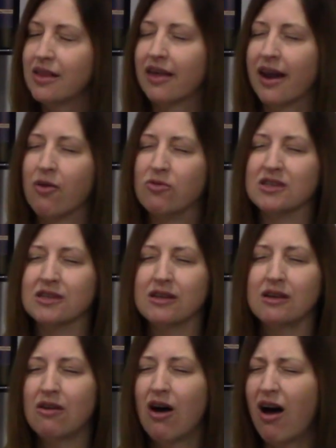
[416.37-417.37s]
that it was a
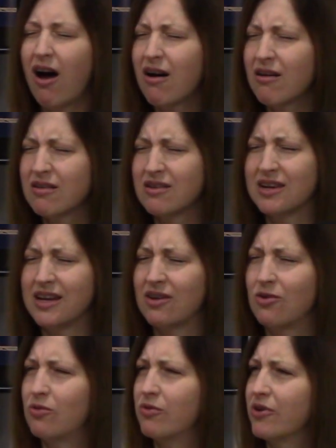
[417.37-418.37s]
little harder to
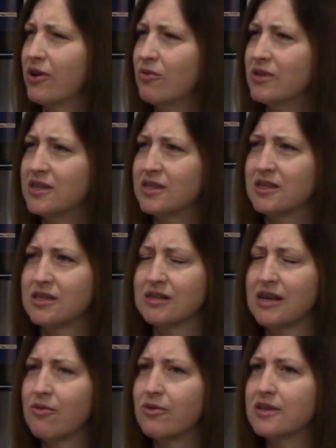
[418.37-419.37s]
get over. It was
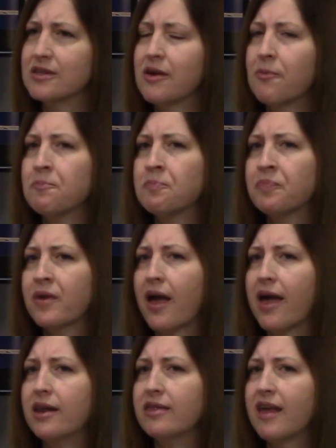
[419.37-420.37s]
it was
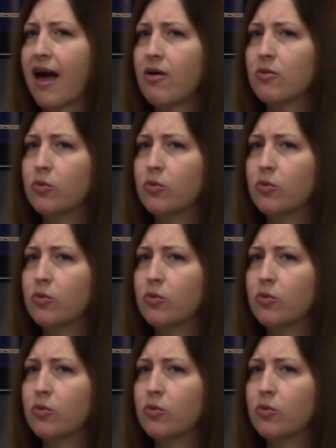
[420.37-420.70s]
and that